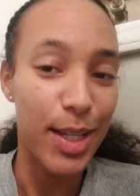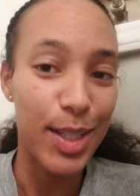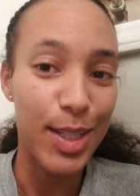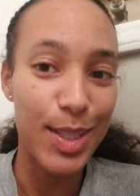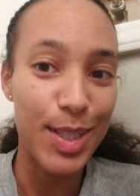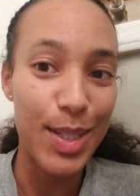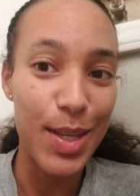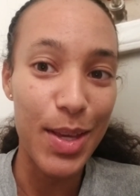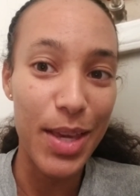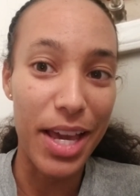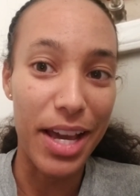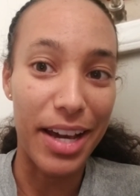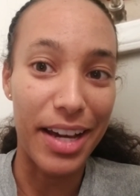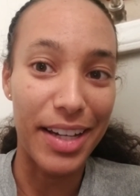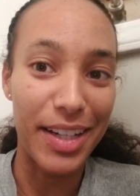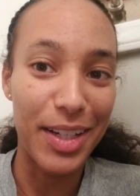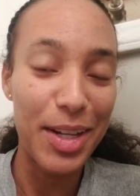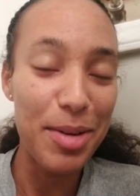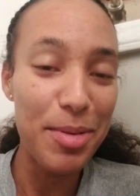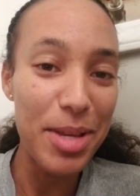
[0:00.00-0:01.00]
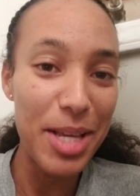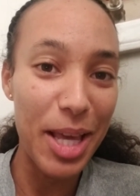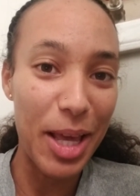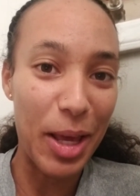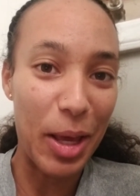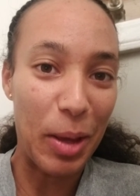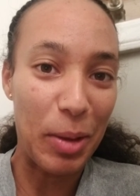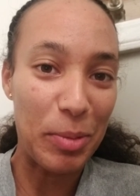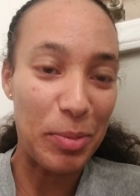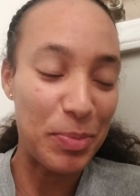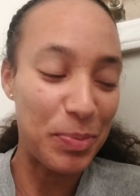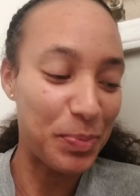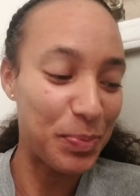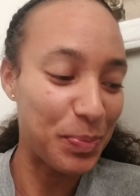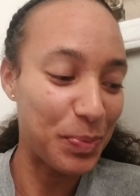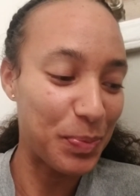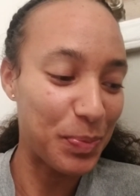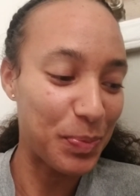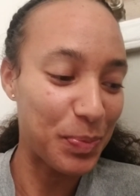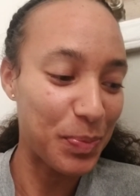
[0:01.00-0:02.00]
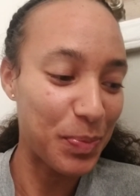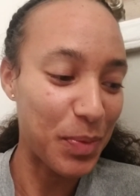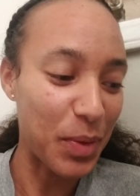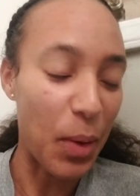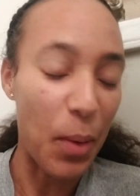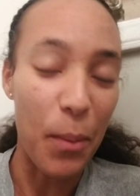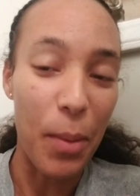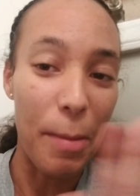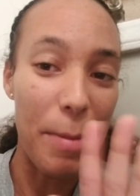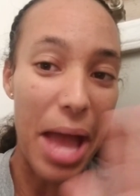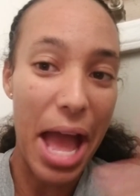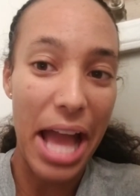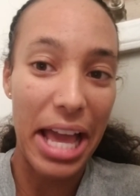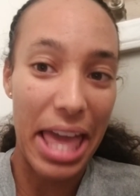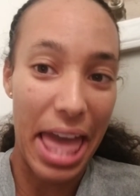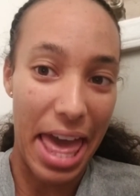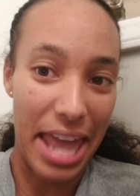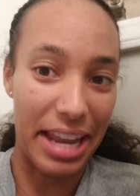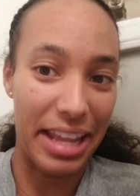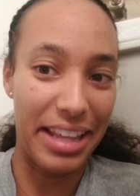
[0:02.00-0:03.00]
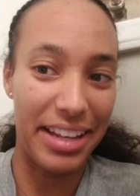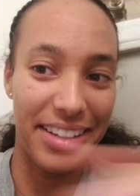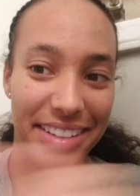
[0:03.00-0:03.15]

So yeah, here we go. We're back at it.